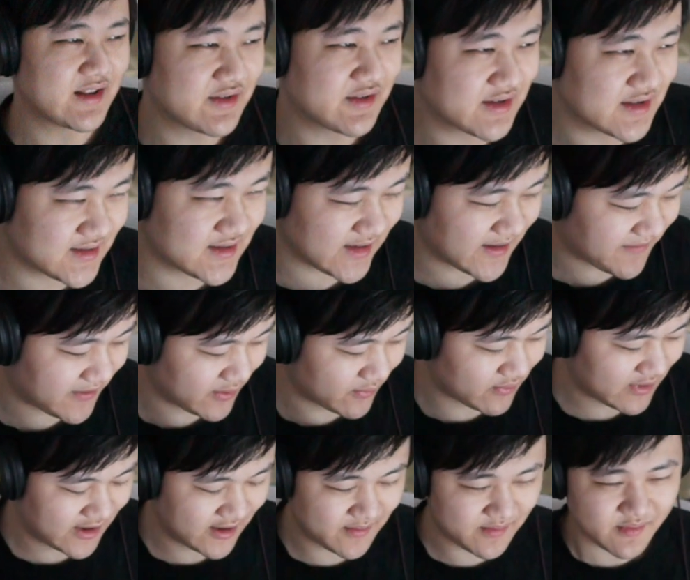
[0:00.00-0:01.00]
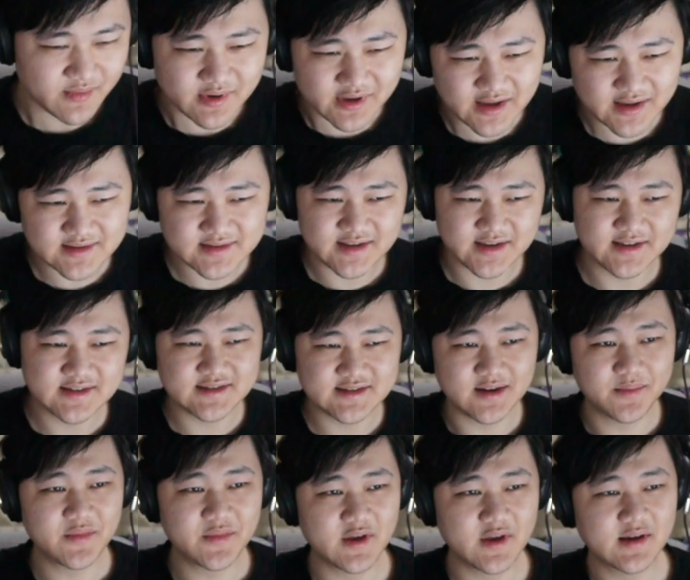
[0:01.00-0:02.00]
you could definitely run him against like
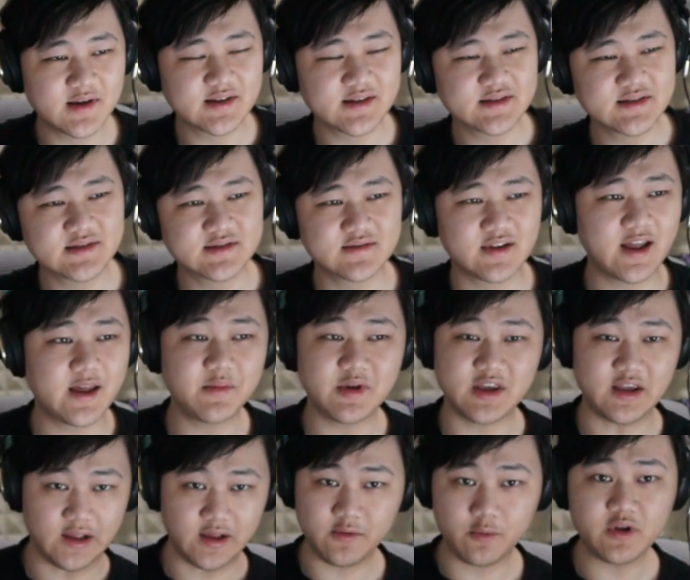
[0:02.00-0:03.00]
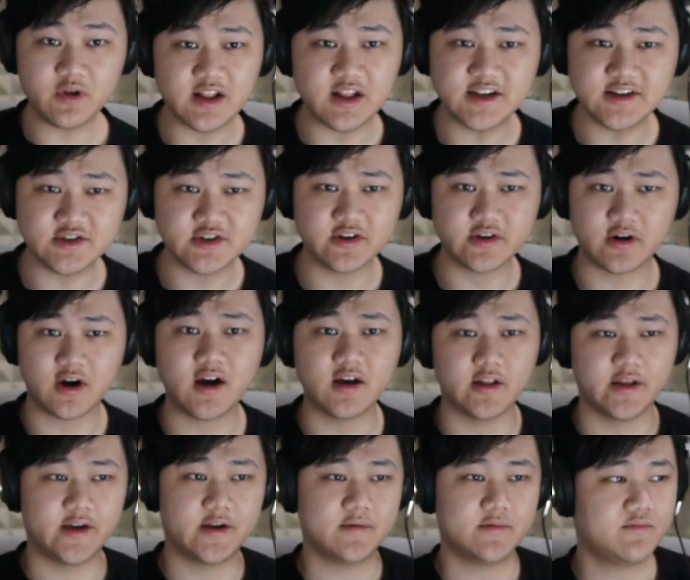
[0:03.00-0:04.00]
some things. I mean, with Legendary
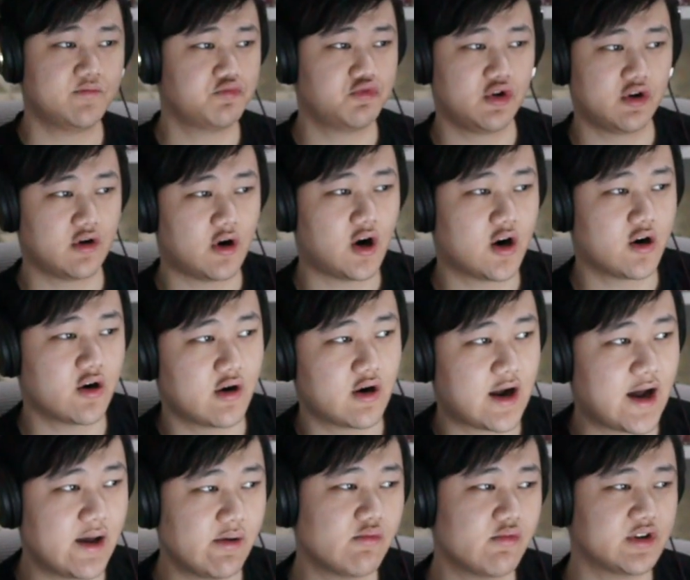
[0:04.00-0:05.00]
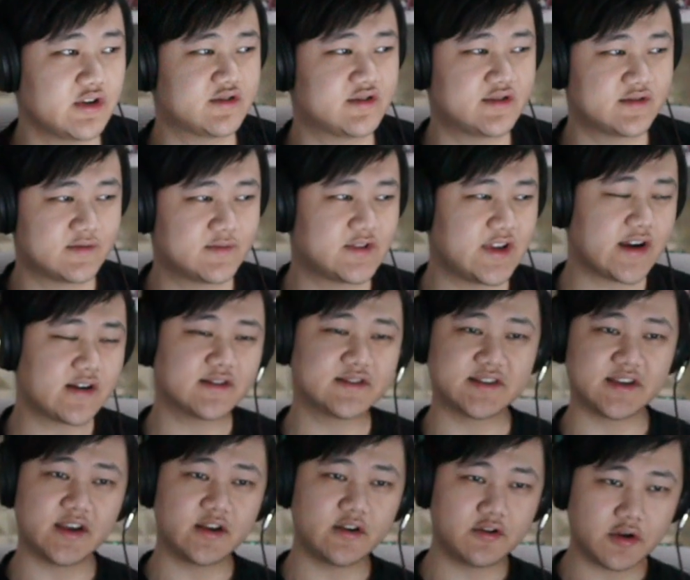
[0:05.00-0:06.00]
Gauntlet, there are, I would dare
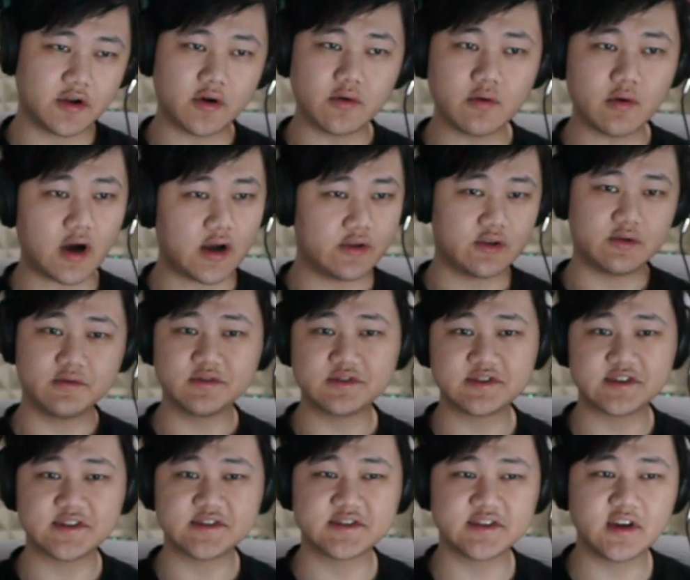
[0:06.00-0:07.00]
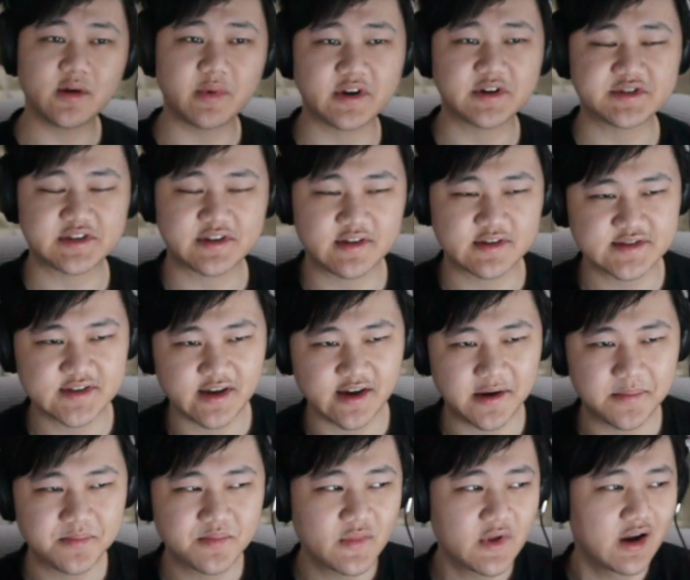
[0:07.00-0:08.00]
say, no useless sync pairs in this
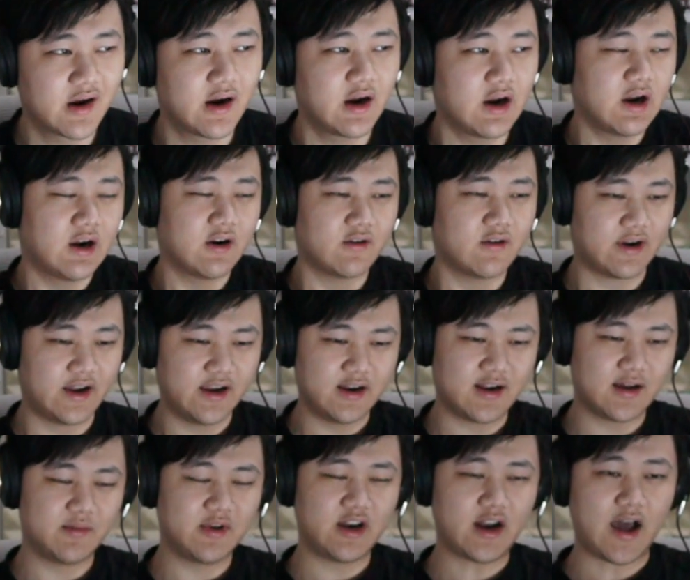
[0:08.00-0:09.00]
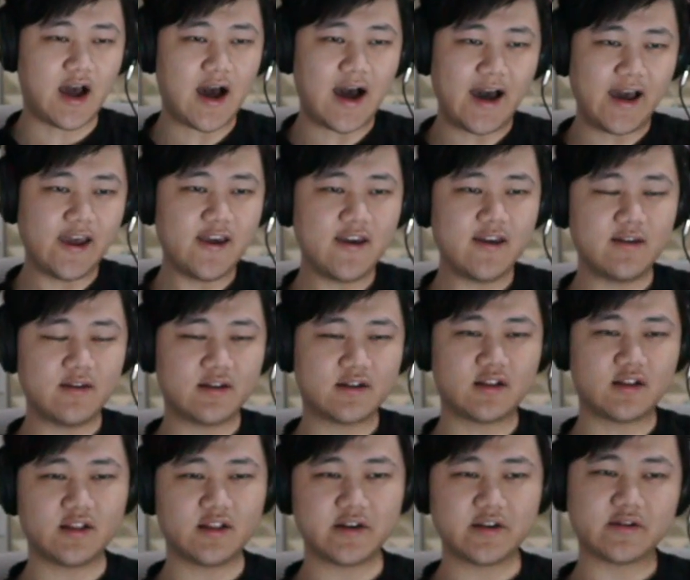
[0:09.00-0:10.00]
game, right? I mean, I
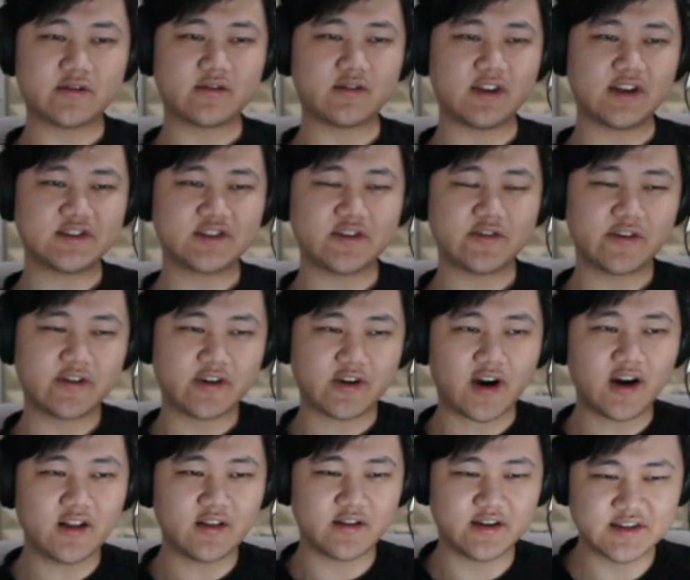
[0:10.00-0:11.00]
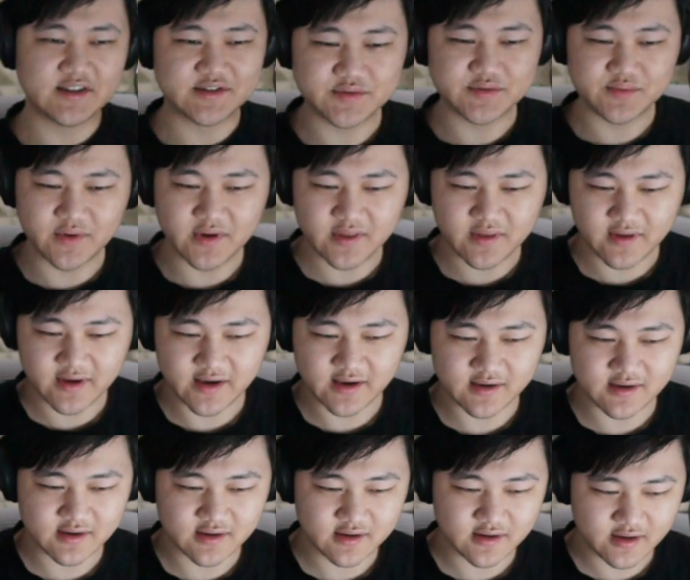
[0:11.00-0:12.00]
cleared Legendary Gauntlets with
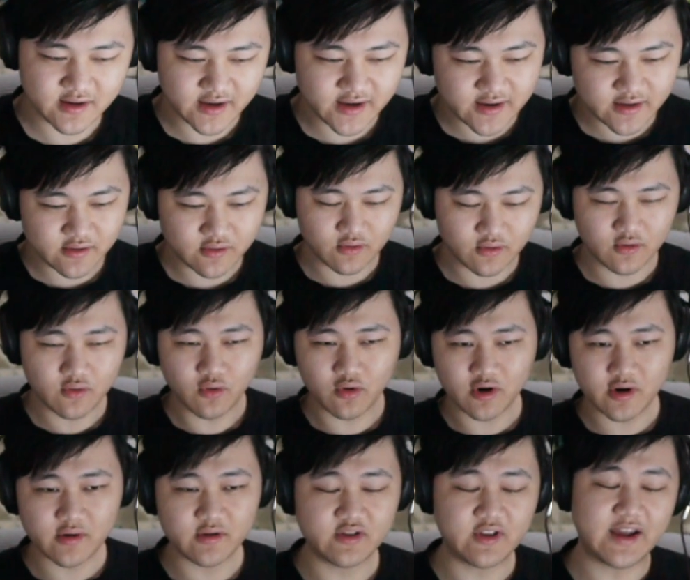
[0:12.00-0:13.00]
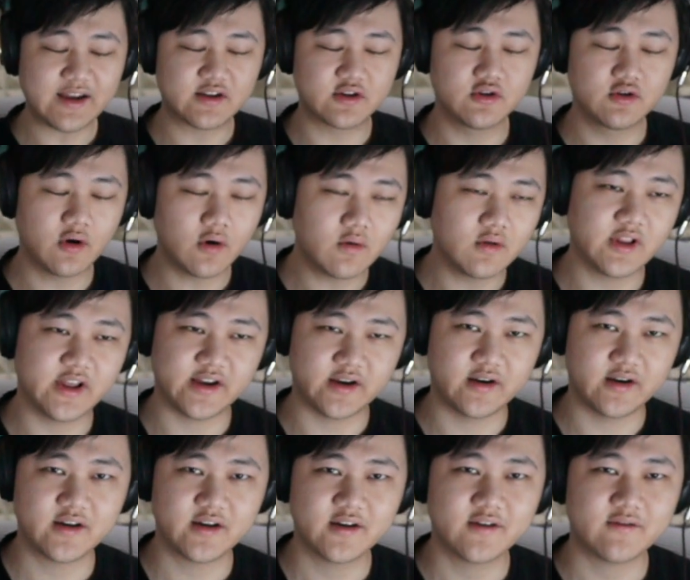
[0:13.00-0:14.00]
like uh nor like
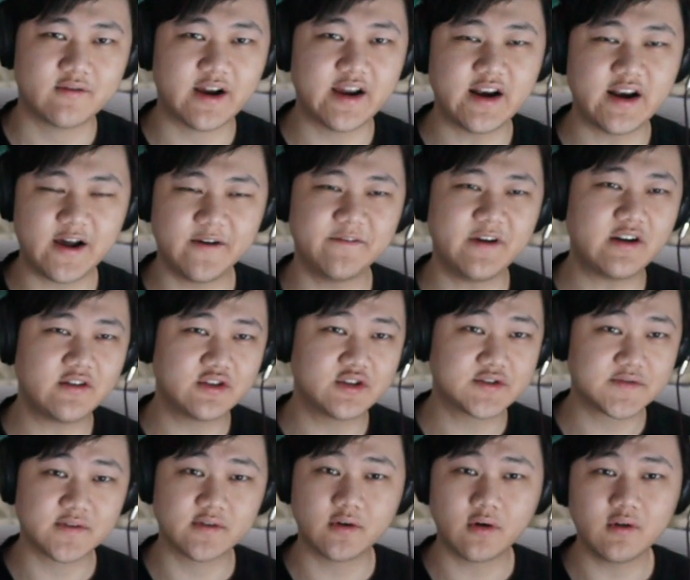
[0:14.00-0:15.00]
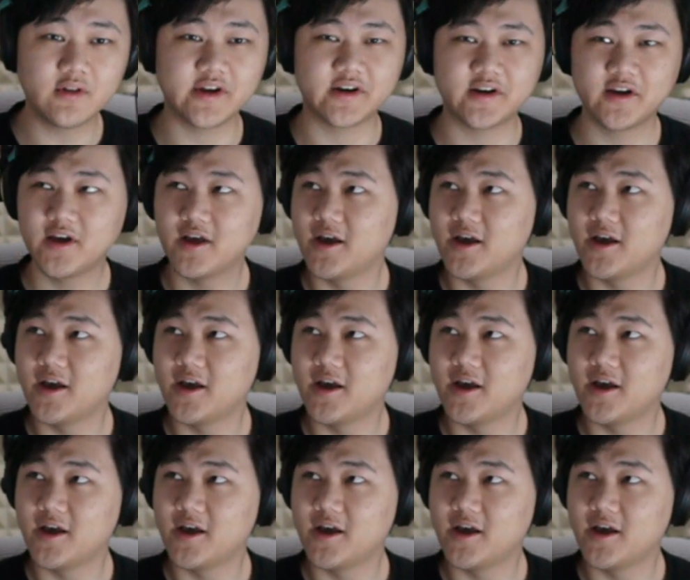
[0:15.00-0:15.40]
Noland, right? I found a use for Noland.